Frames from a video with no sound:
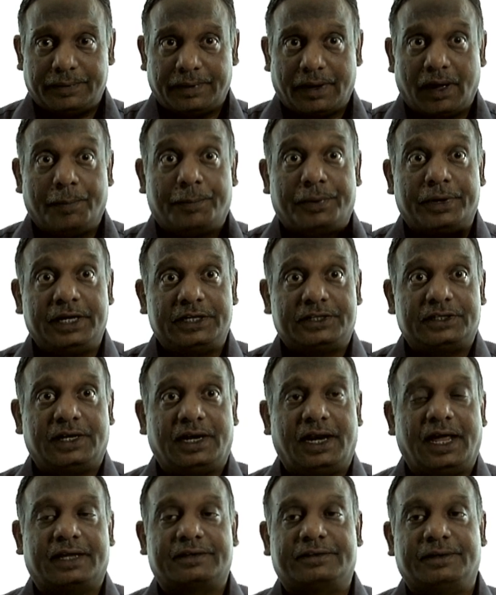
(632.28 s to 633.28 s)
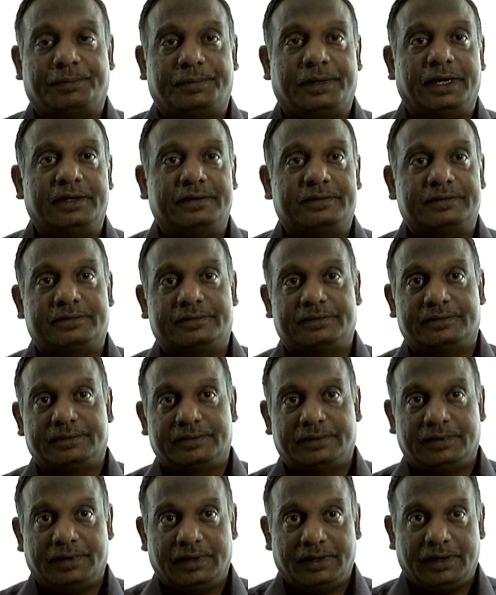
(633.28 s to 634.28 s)
operational acceptance,
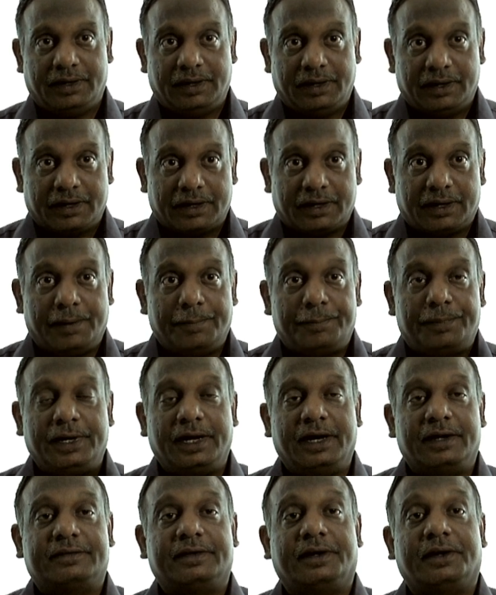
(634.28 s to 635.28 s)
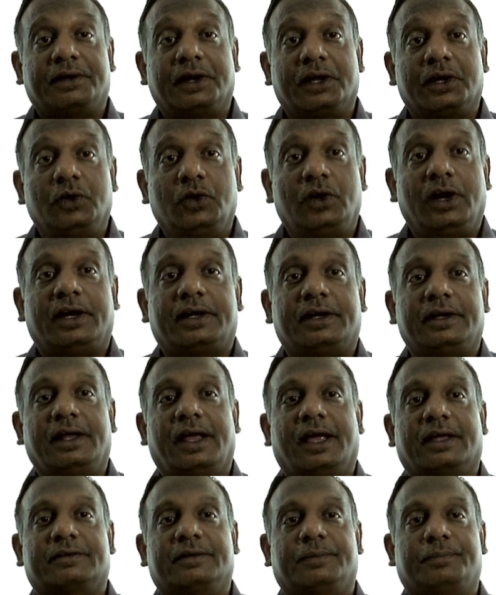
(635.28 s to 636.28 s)
compliance and regulatory
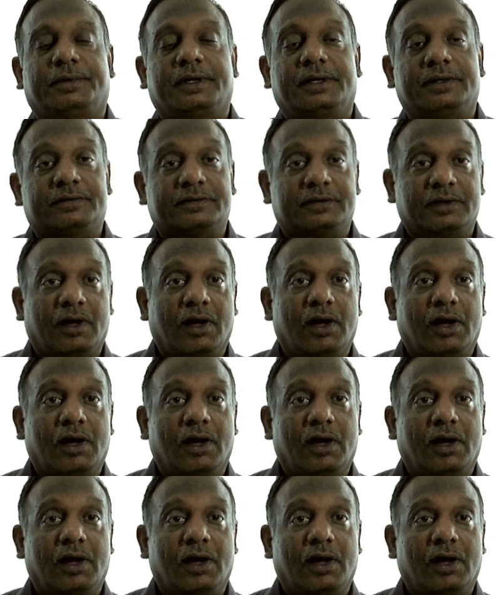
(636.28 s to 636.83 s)
acceptance,